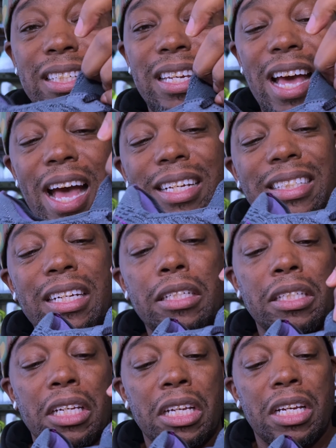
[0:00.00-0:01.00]
not
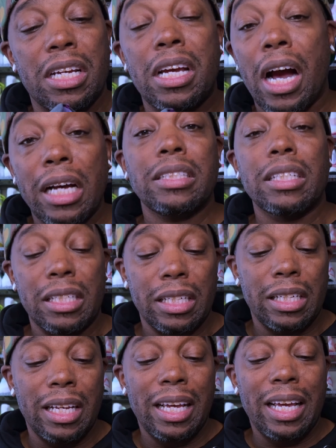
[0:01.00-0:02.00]
just
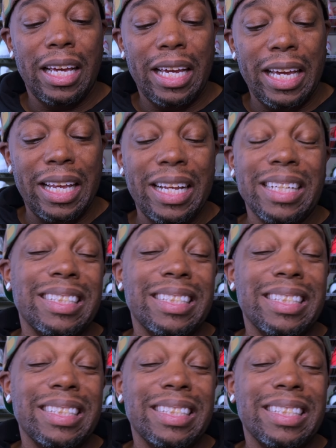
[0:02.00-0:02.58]
gusseted. It is